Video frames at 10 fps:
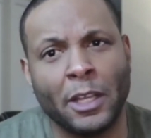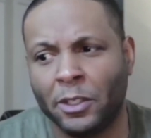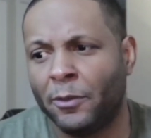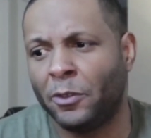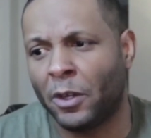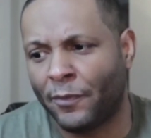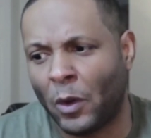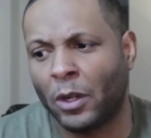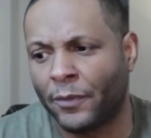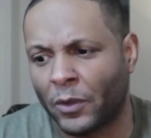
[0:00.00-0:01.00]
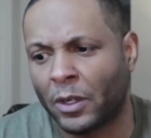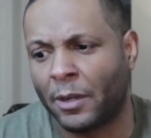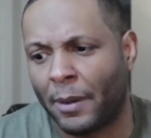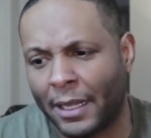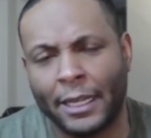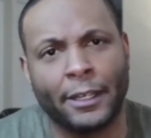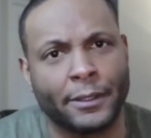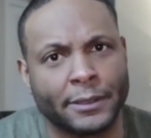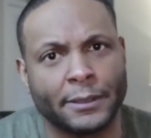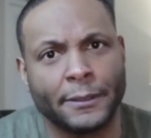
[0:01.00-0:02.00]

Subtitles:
you're voting for Kamala Harris.